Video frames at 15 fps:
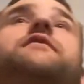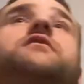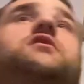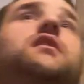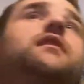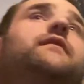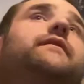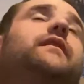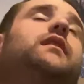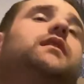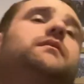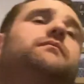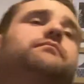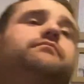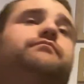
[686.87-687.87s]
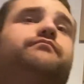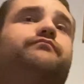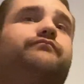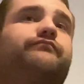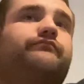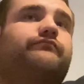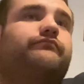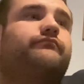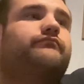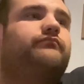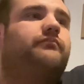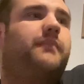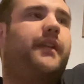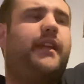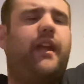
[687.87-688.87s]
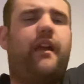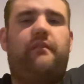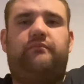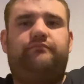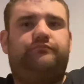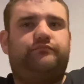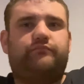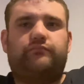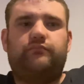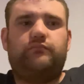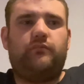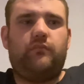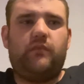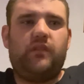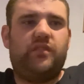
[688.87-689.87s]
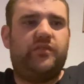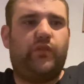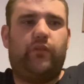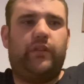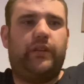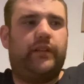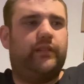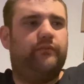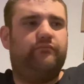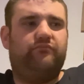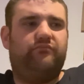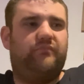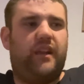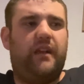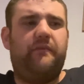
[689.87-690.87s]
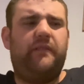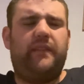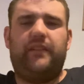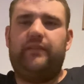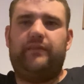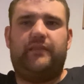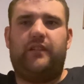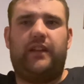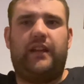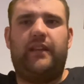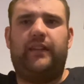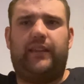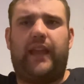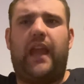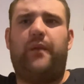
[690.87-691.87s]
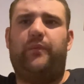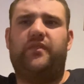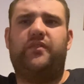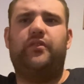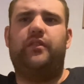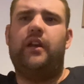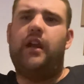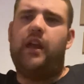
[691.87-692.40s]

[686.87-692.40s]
a shave. Um, but yeah, story. Everything in the game is good.